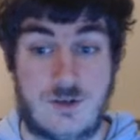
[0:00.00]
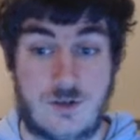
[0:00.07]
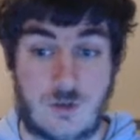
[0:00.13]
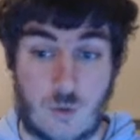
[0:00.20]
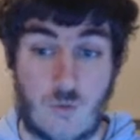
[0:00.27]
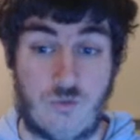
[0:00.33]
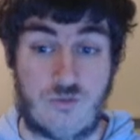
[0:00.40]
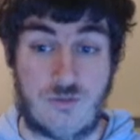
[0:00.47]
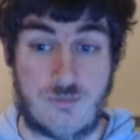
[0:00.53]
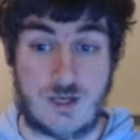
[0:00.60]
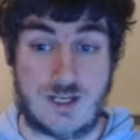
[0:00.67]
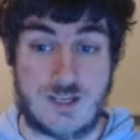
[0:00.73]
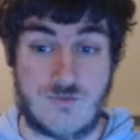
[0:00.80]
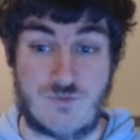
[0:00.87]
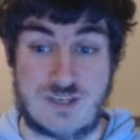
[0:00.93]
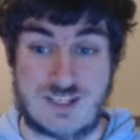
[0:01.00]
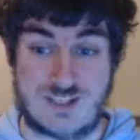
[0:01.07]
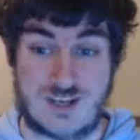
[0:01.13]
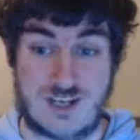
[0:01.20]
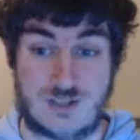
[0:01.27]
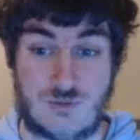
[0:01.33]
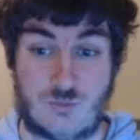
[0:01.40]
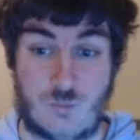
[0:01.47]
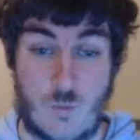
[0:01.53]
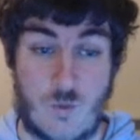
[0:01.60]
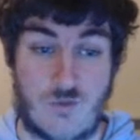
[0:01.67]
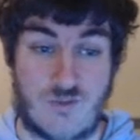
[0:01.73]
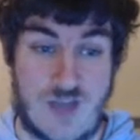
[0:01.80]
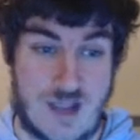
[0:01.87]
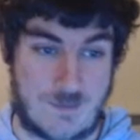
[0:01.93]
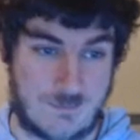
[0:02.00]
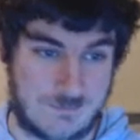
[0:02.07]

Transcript: call for money recycled warfare.